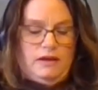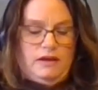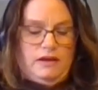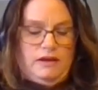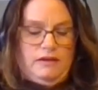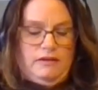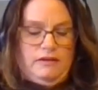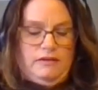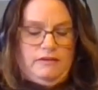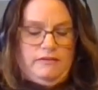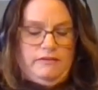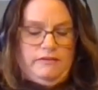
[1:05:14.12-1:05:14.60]
It
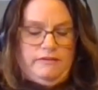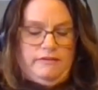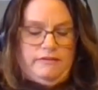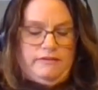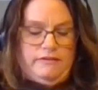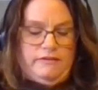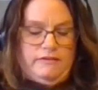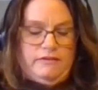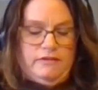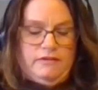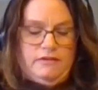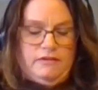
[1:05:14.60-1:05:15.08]

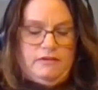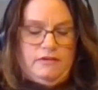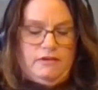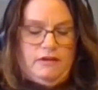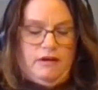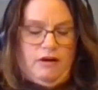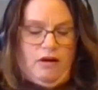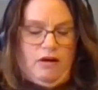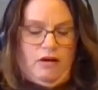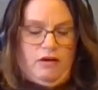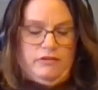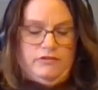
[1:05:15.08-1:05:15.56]
is
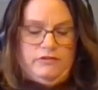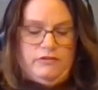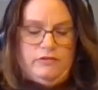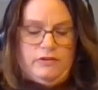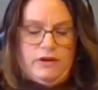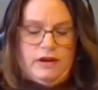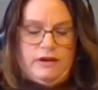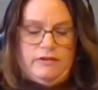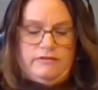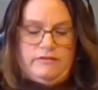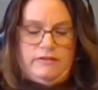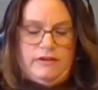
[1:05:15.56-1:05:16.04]

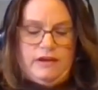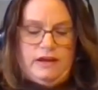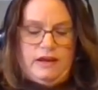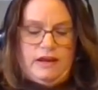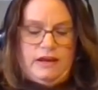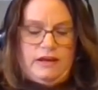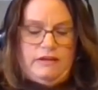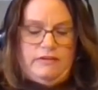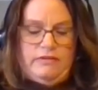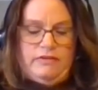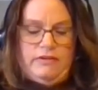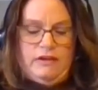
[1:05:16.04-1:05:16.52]
also not
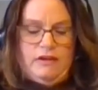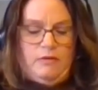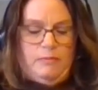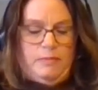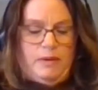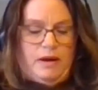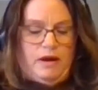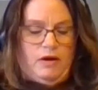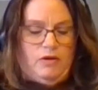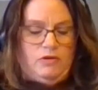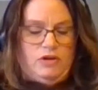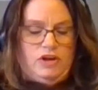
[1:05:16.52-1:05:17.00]
saying anything
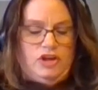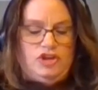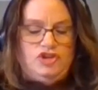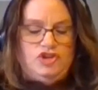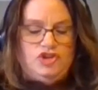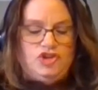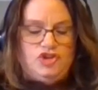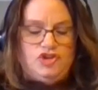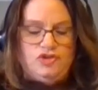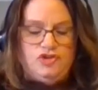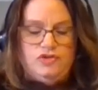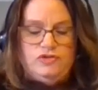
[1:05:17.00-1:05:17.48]
about
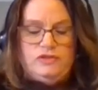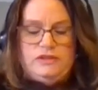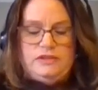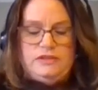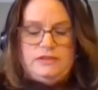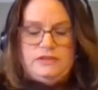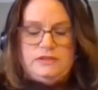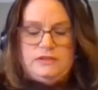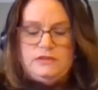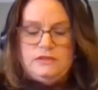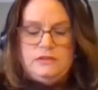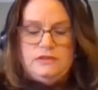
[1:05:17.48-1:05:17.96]

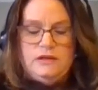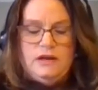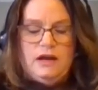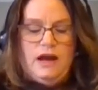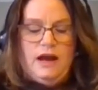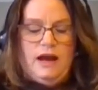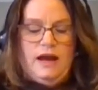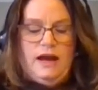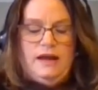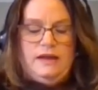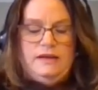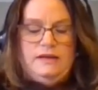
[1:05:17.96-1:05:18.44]
insurance
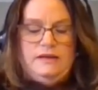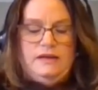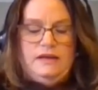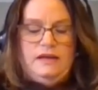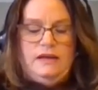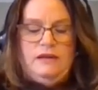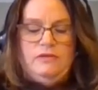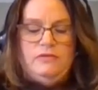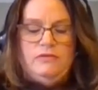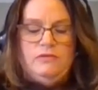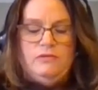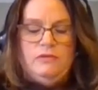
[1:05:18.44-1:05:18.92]
on
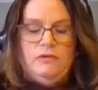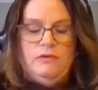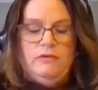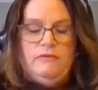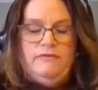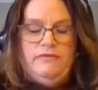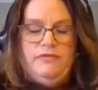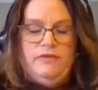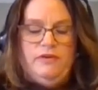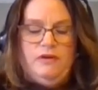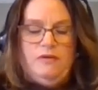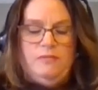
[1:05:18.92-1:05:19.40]
either
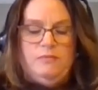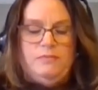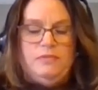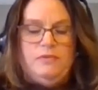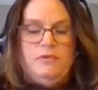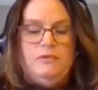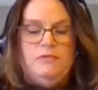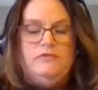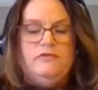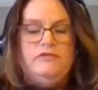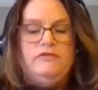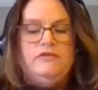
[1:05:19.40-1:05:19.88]
of the
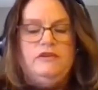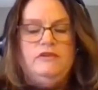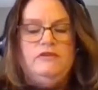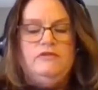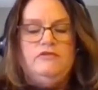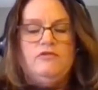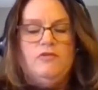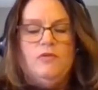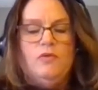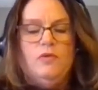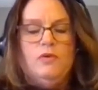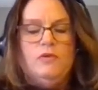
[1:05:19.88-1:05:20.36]

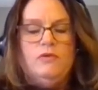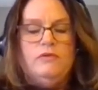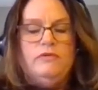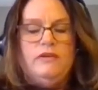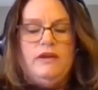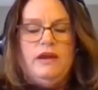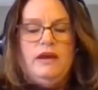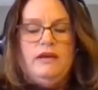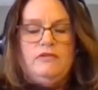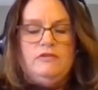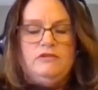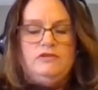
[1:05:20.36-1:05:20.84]
proceeds or
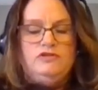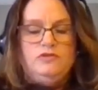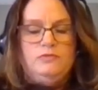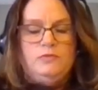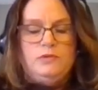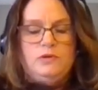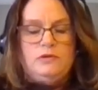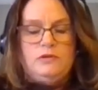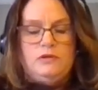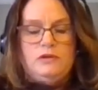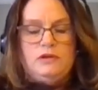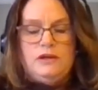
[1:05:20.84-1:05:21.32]
the
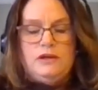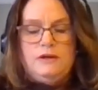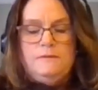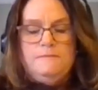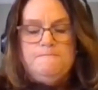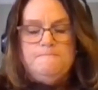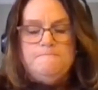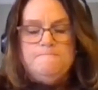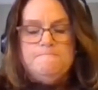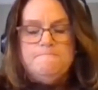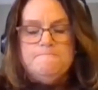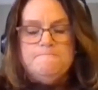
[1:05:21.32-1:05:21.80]
eligibility.
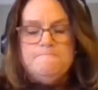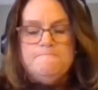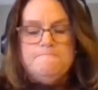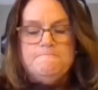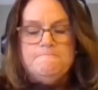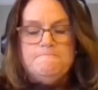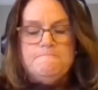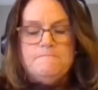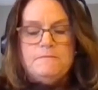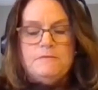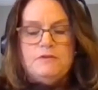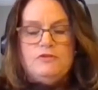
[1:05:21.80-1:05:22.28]

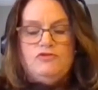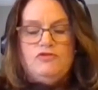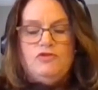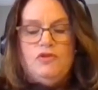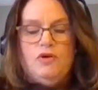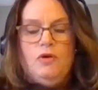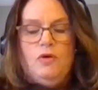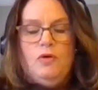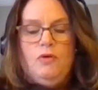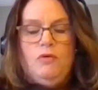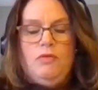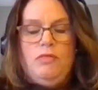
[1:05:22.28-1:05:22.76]

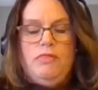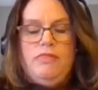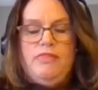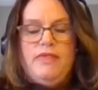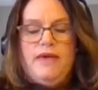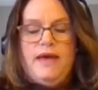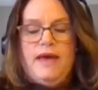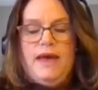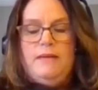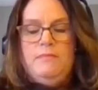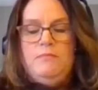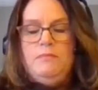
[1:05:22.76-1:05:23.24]
So
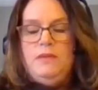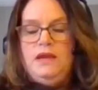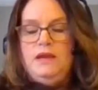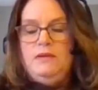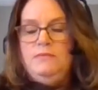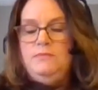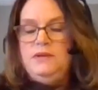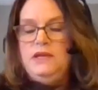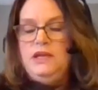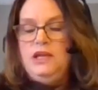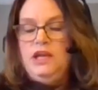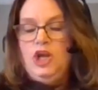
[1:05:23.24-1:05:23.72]
that
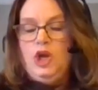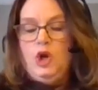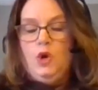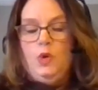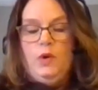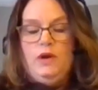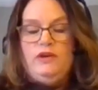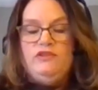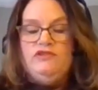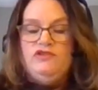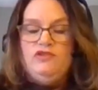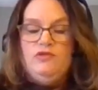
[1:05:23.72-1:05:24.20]
may be a
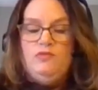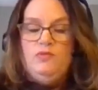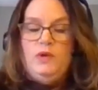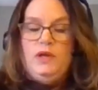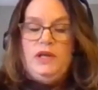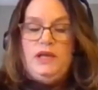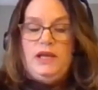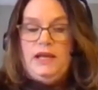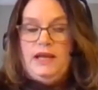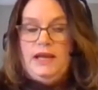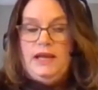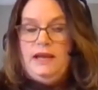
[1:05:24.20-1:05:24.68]
question
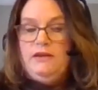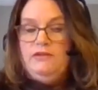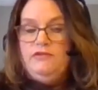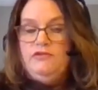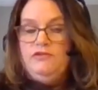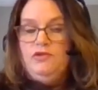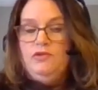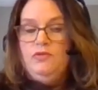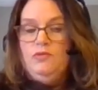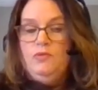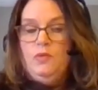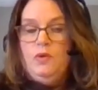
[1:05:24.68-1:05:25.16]
we can
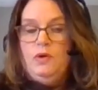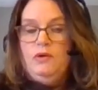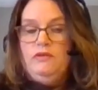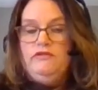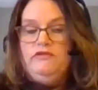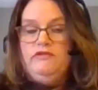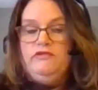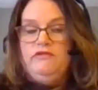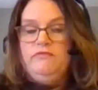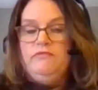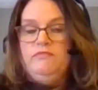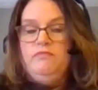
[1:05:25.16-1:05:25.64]
answer
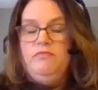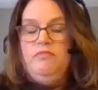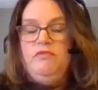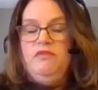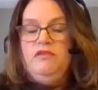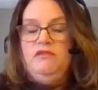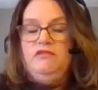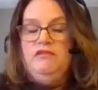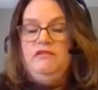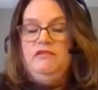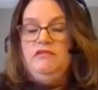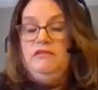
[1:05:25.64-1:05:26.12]
once
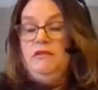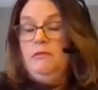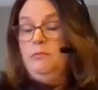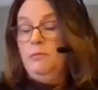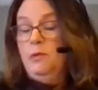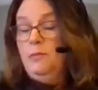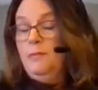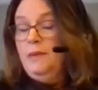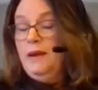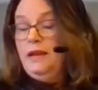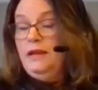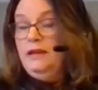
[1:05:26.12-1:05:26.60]
this is
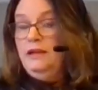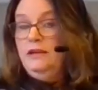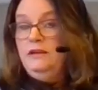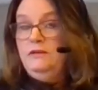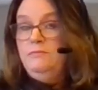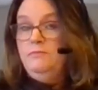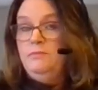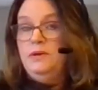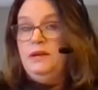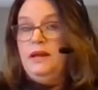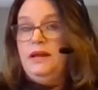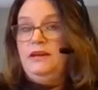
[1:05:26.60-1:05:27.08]

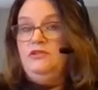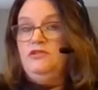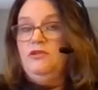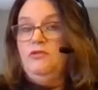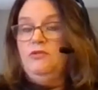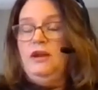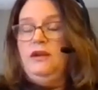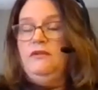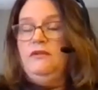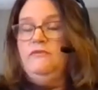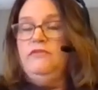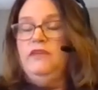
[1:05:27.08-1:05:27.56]
implemented, but I
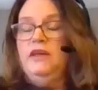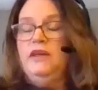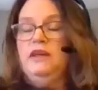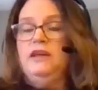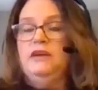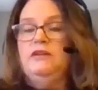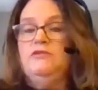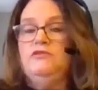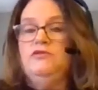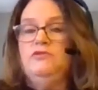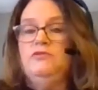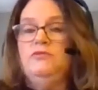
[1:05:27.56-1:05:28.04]
don't have that
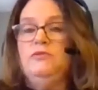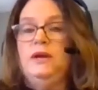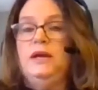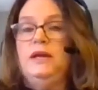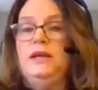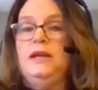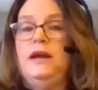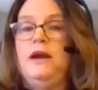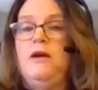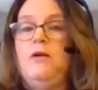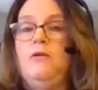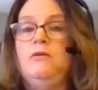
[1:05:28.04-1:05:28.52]
answer
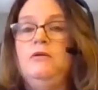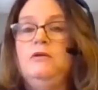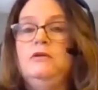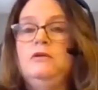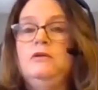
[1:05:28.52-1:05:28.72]
right now